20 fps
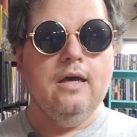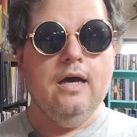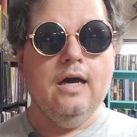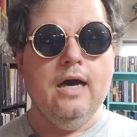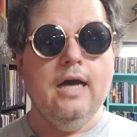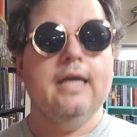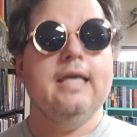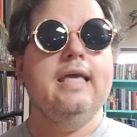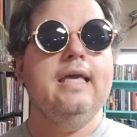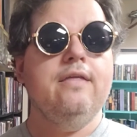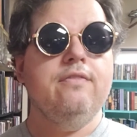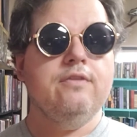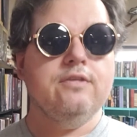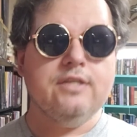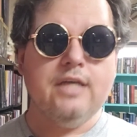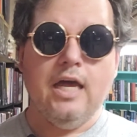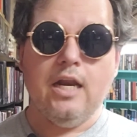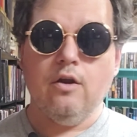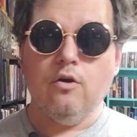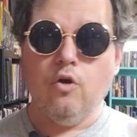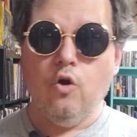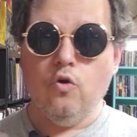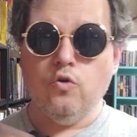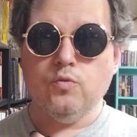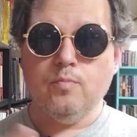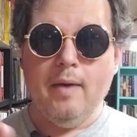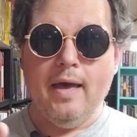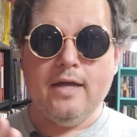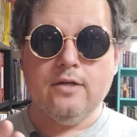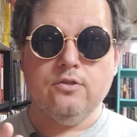Again, this kind of
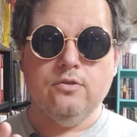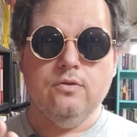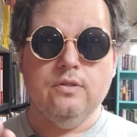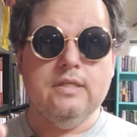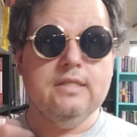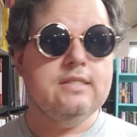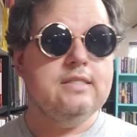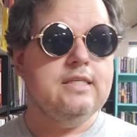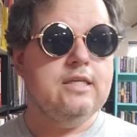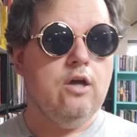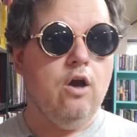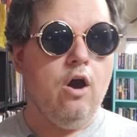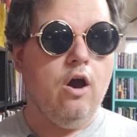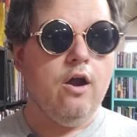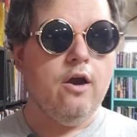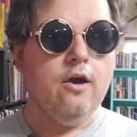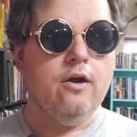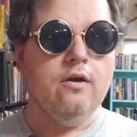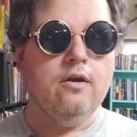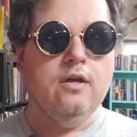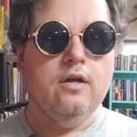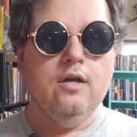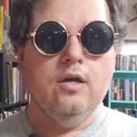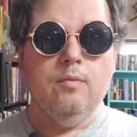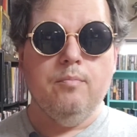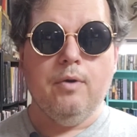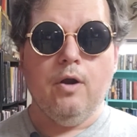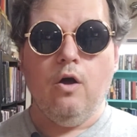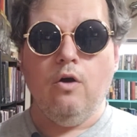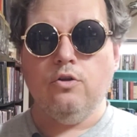goes back to the CR,
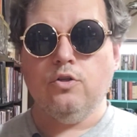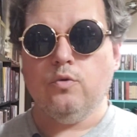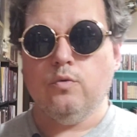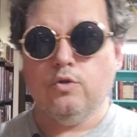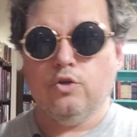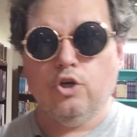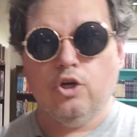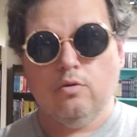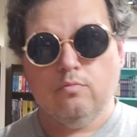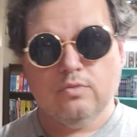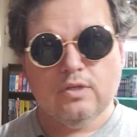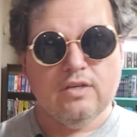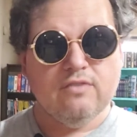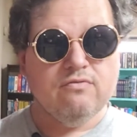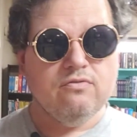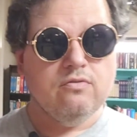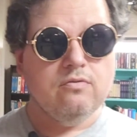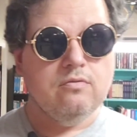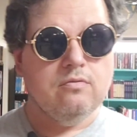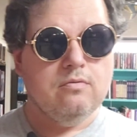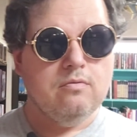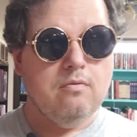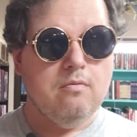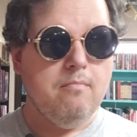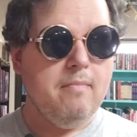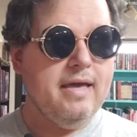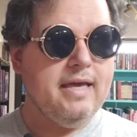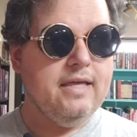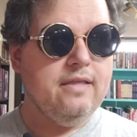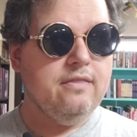but also in terms of
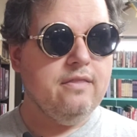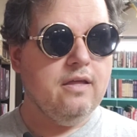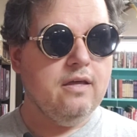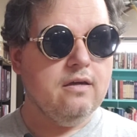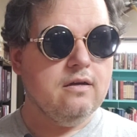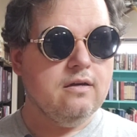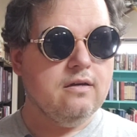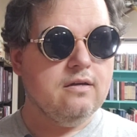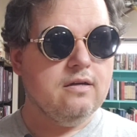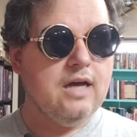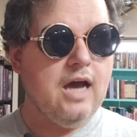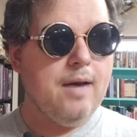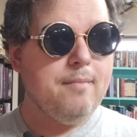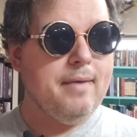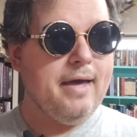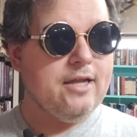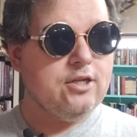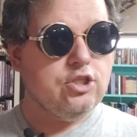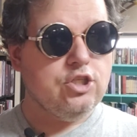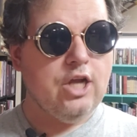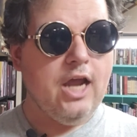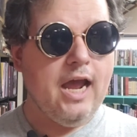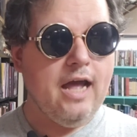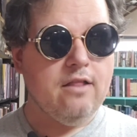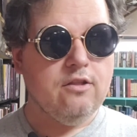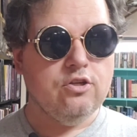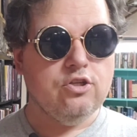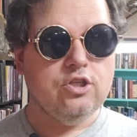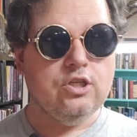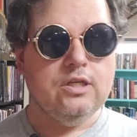making the combat
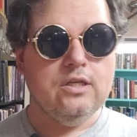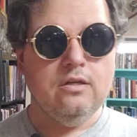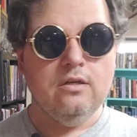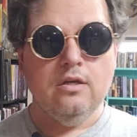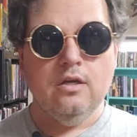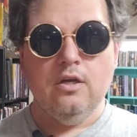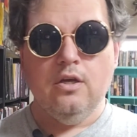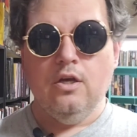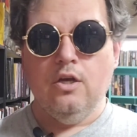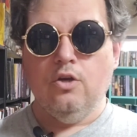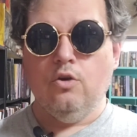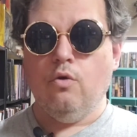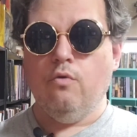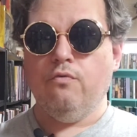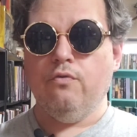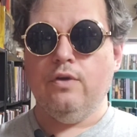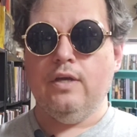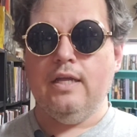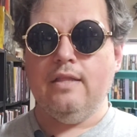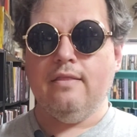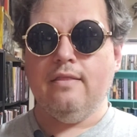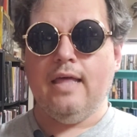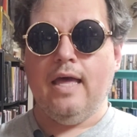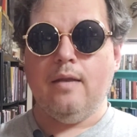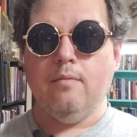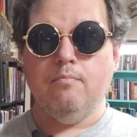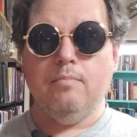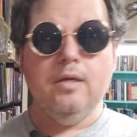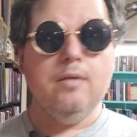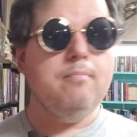challenging. Don't forget
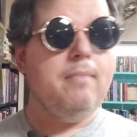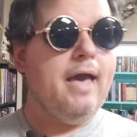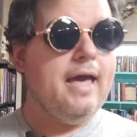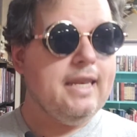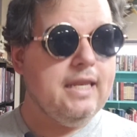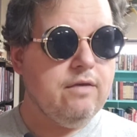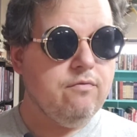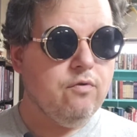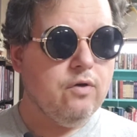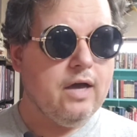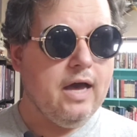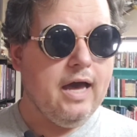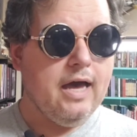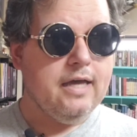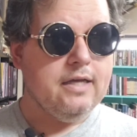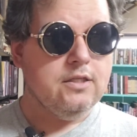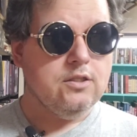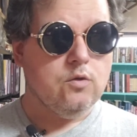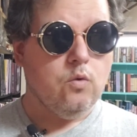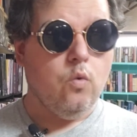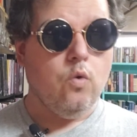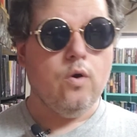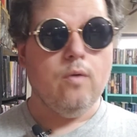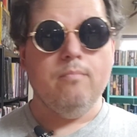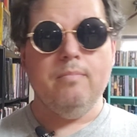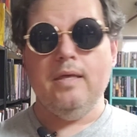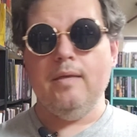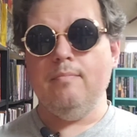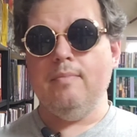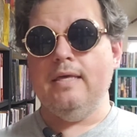that big bad evil guys, or
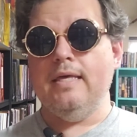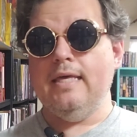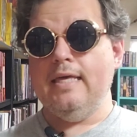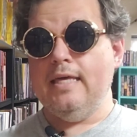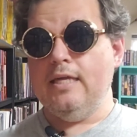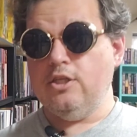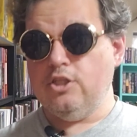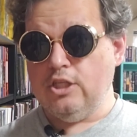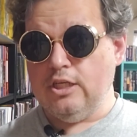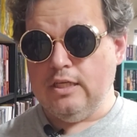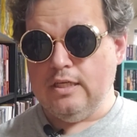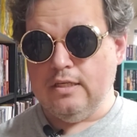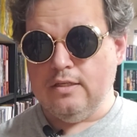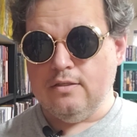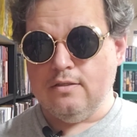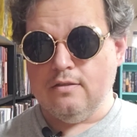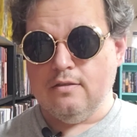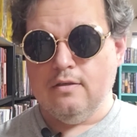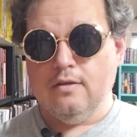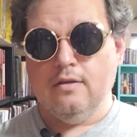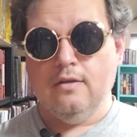BBEGs,